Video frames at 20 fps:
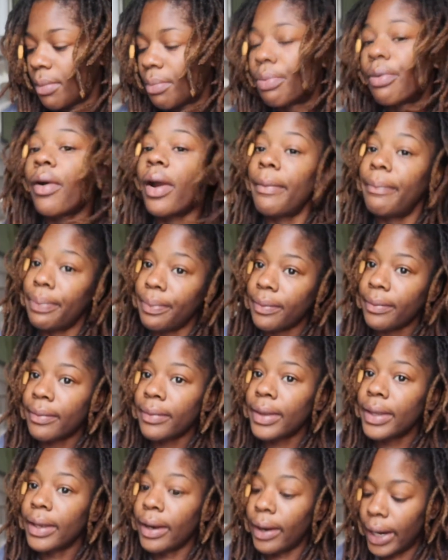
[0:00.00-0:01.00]
prep
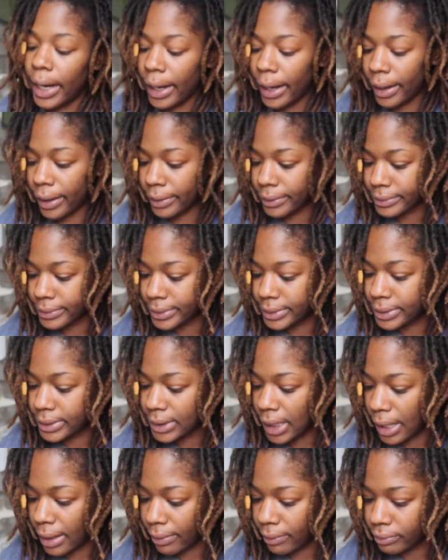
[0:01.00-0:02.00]
your hair.
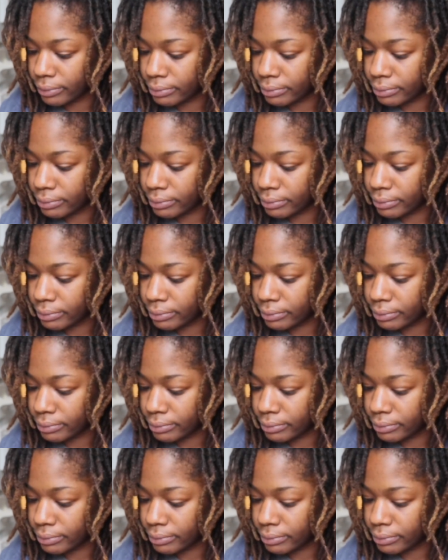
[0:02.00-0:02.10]
Stop.